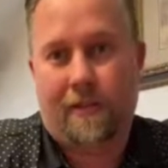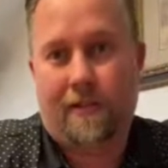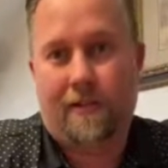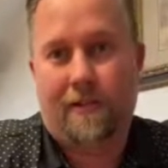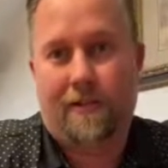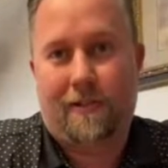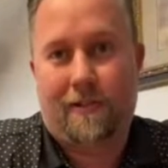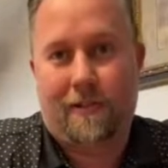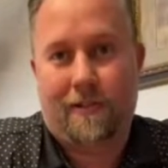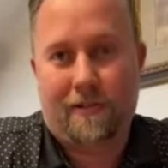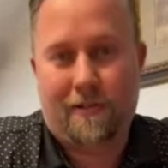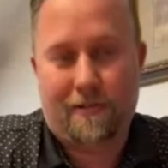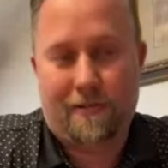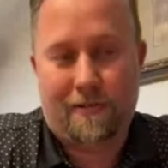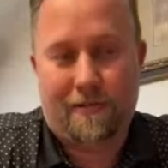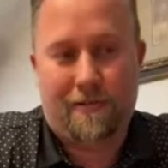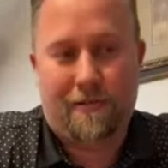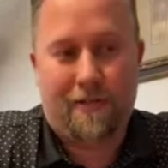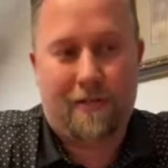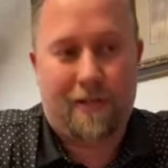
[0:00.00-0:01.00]
There's
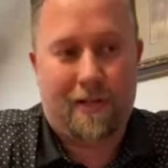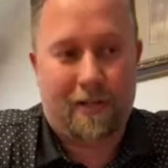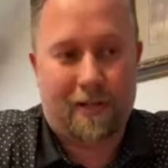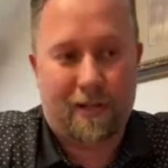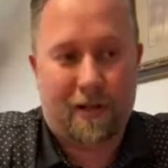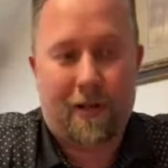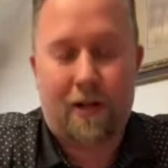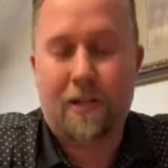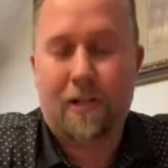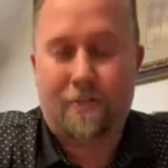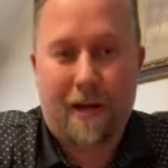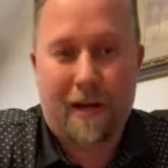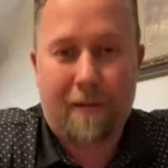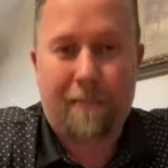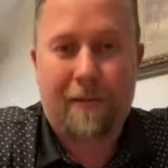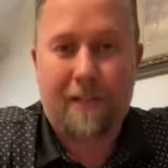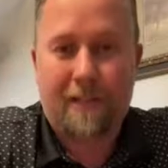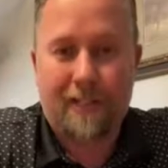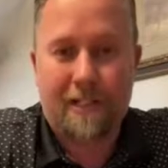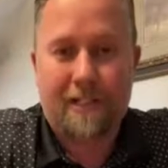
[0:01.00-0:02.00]
a large
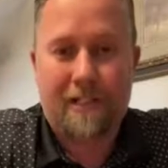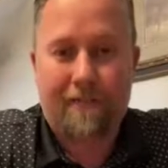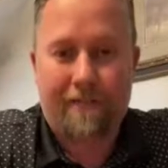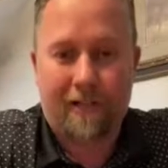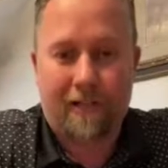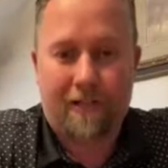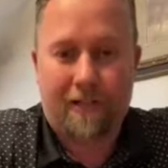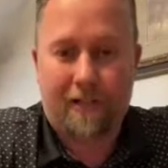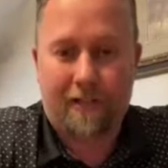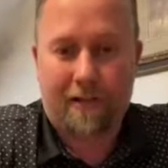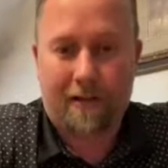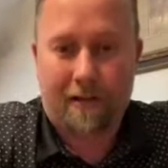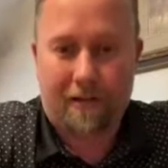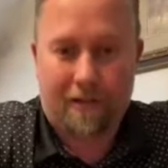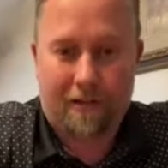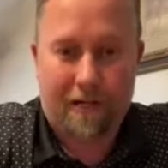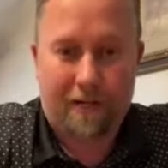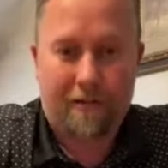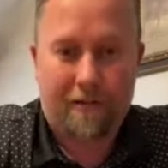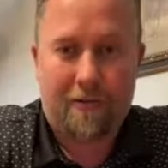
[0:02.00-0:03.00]
population of elk in
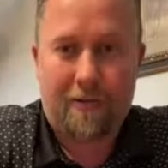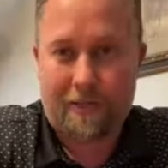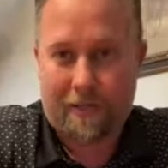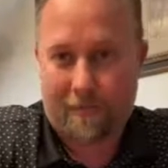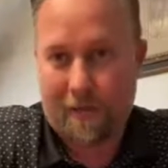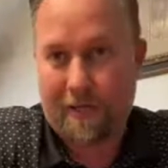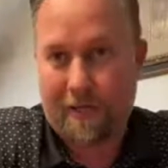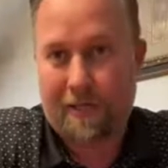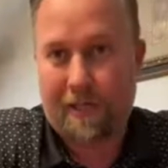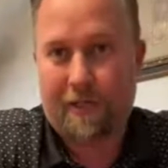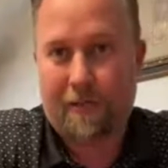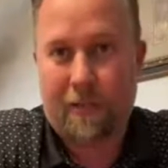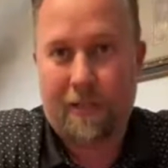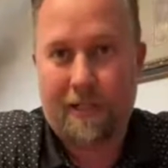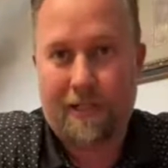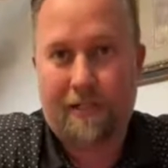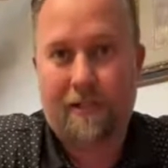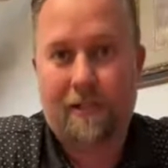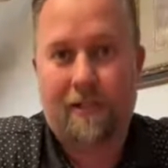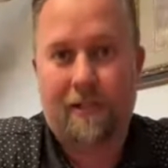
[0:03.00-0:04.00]
Colorado, especially on the
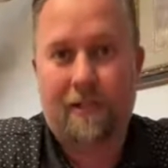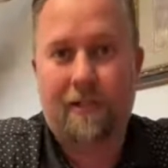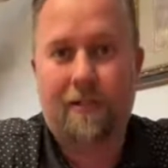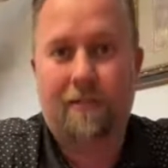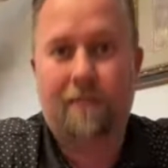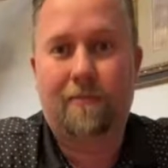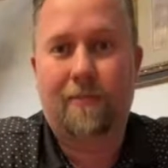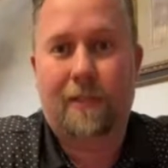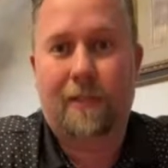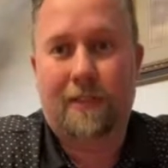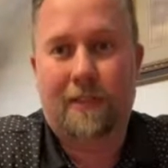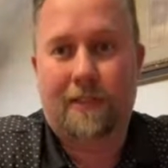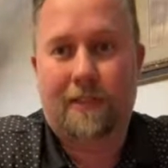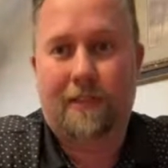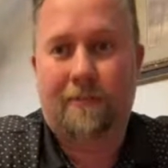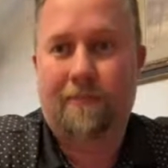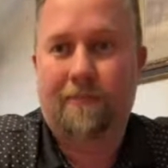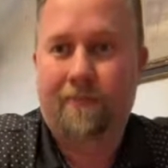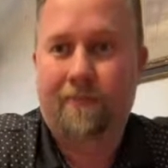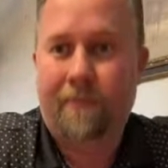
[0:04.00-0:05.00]
western slope.
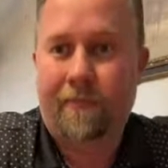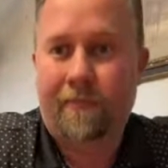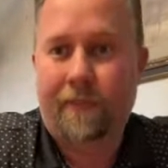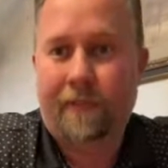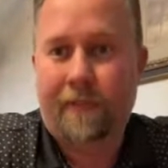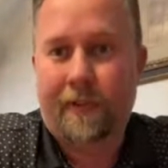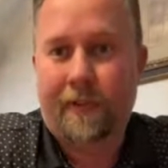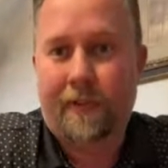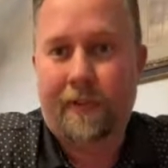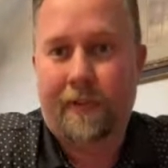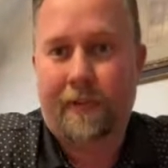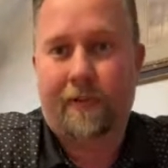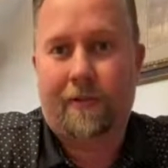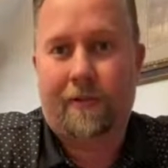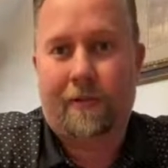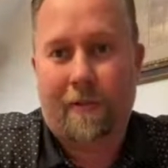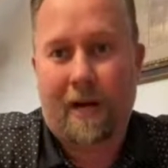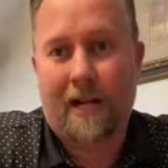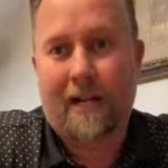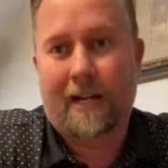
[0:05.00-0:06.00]
In
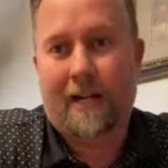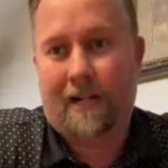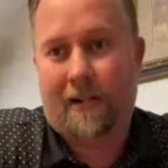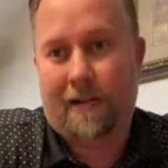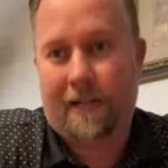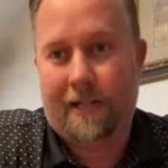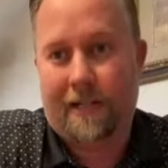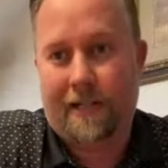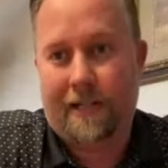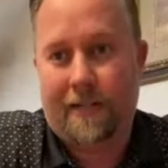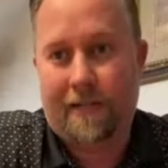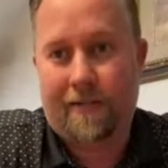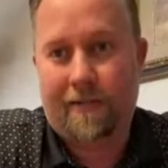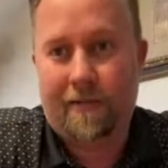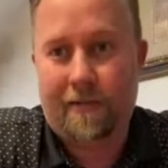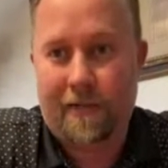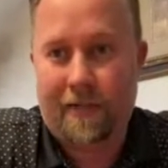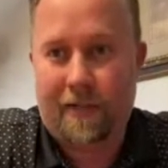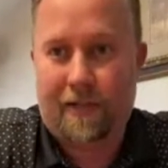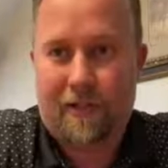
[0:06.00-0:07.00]
my area,
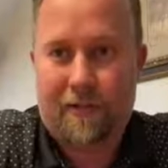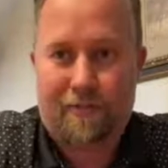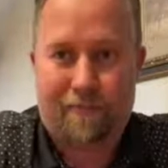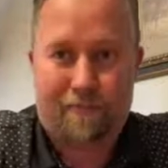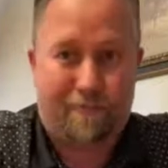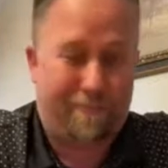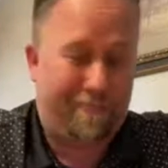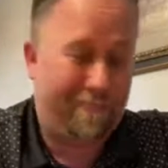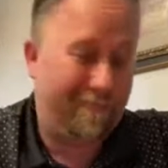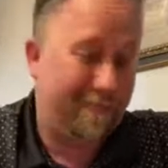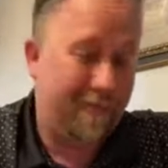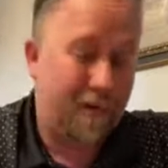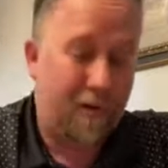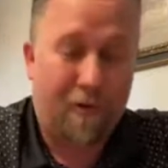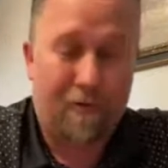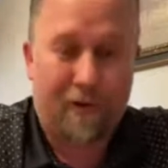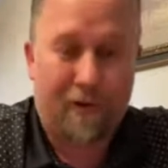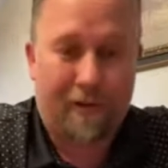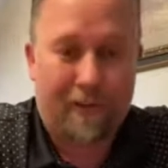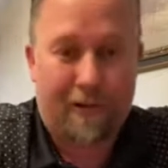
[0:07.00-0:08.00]
there's
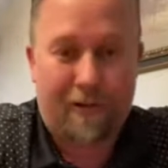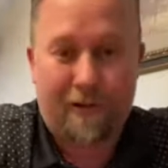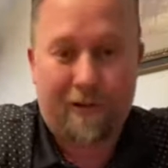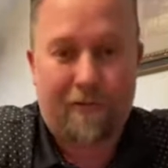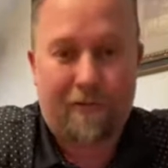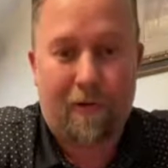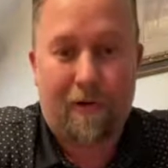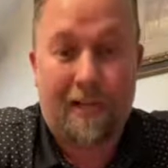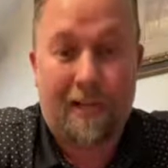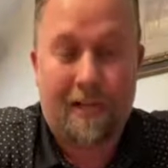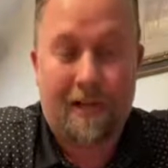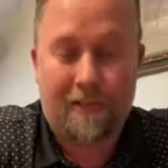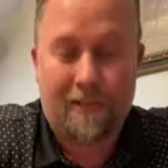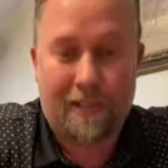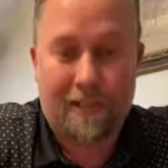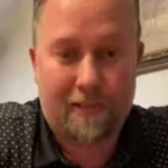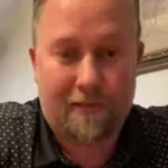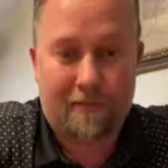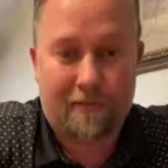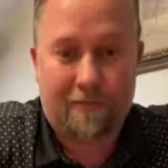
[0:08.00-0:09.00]
over
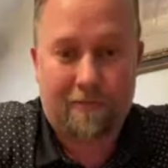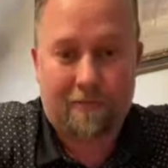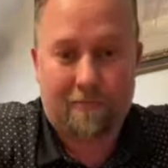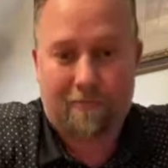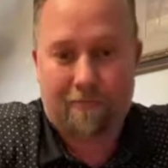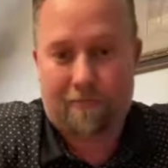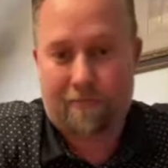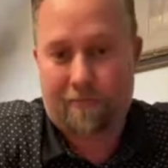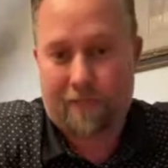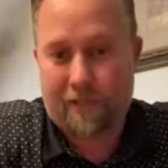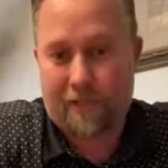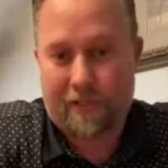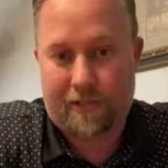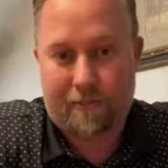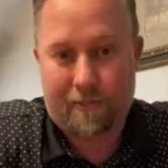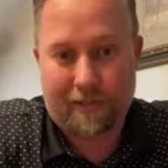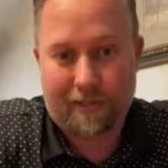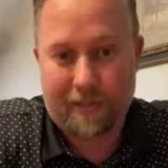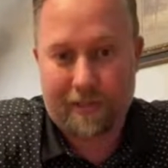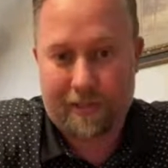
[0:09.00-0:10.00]
34,000 elk
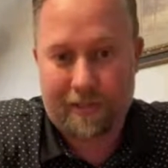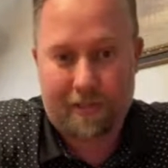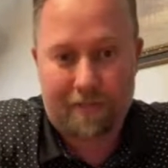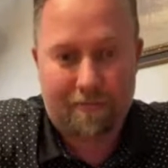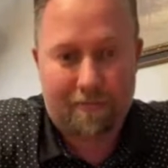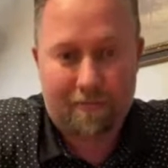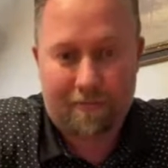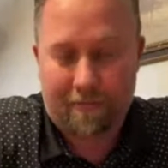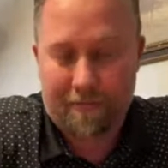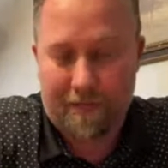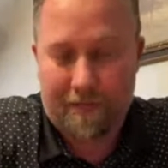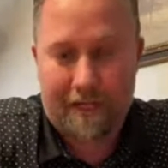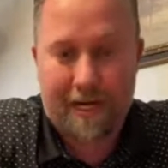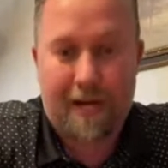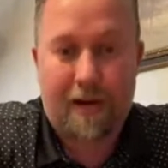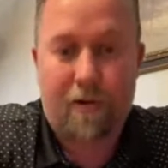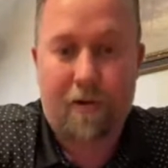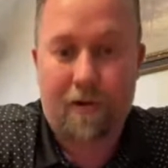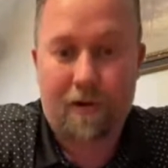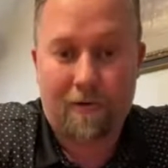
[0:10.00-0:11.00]
just within an
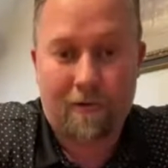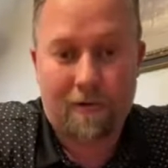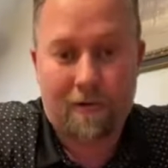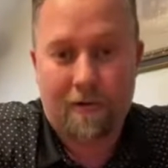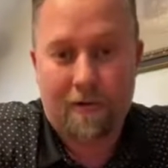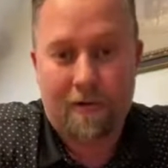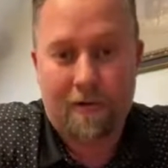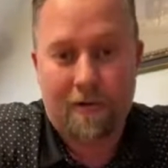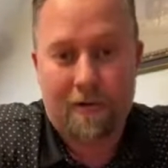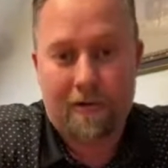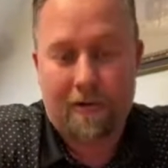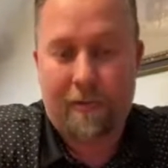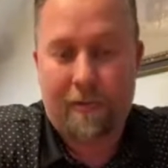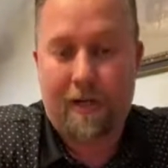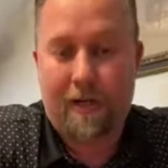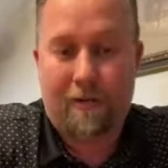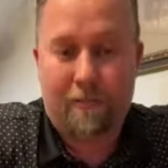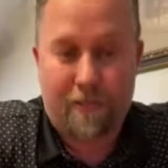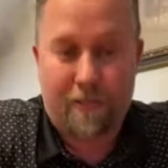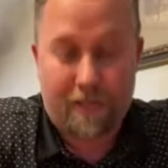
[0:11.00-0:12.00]
hour,
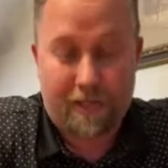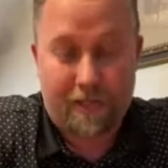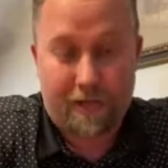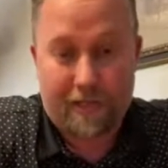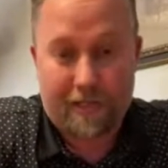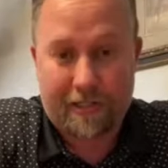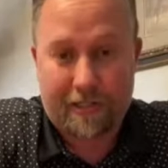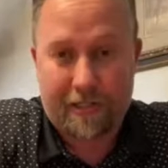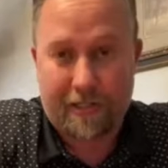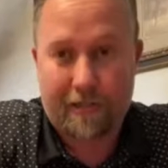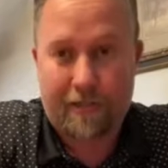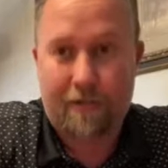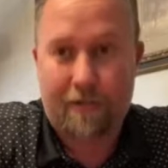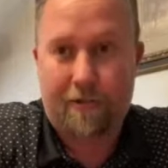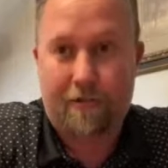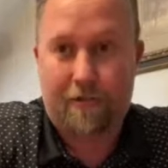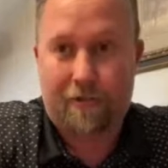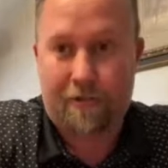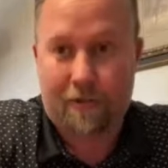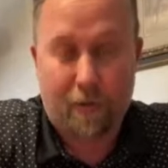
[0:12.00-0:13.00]
depending on which direction you
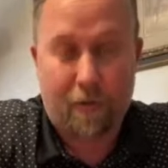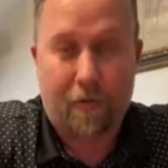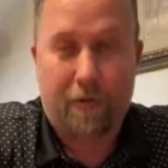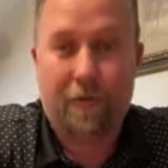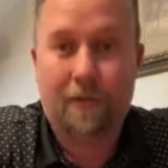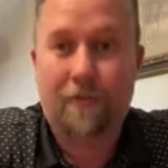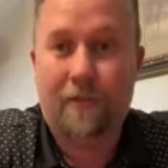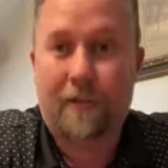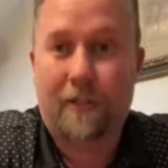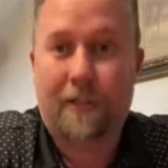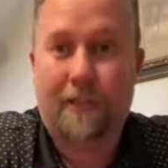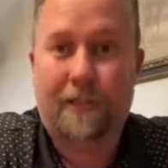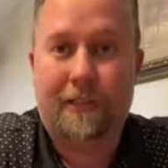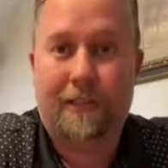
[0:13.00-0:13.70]
go total.